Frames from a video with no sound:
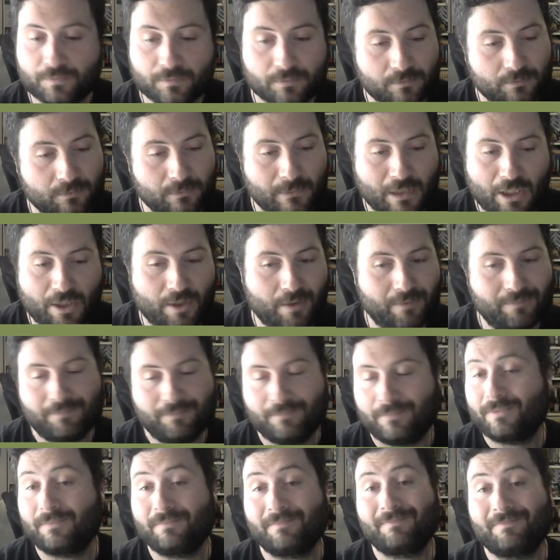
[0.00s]
you know,
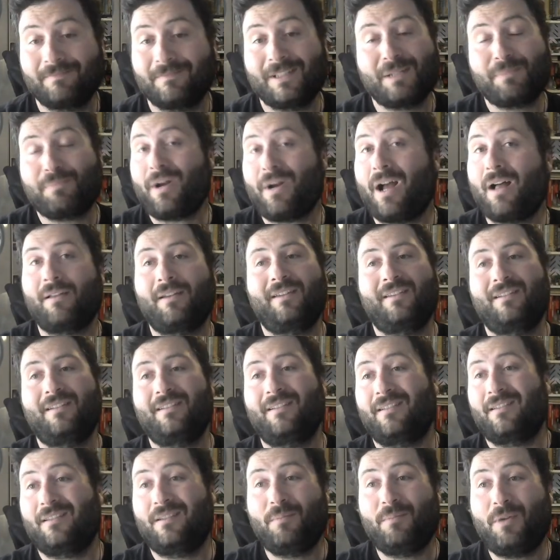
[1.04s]
is probably
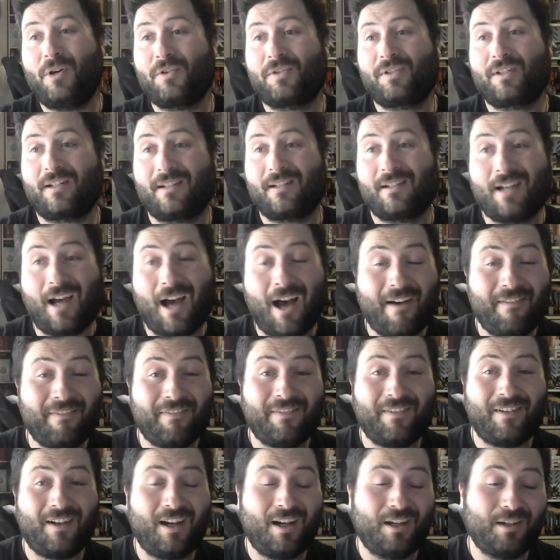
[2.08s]
the most tough
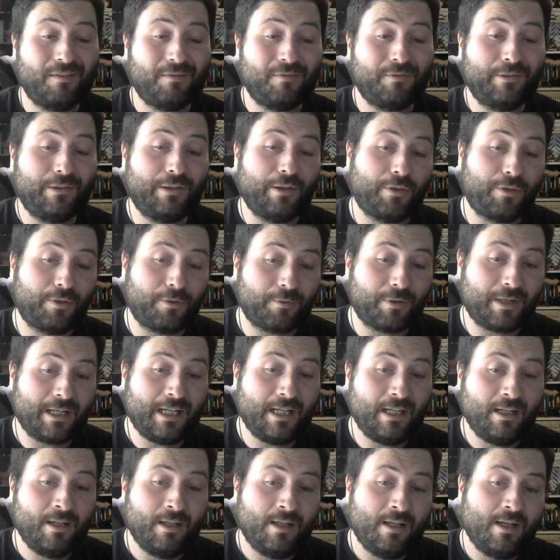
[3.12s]
of the
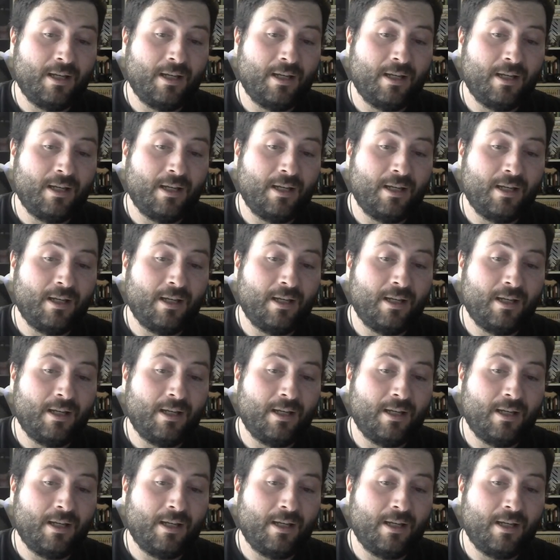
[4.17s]
three.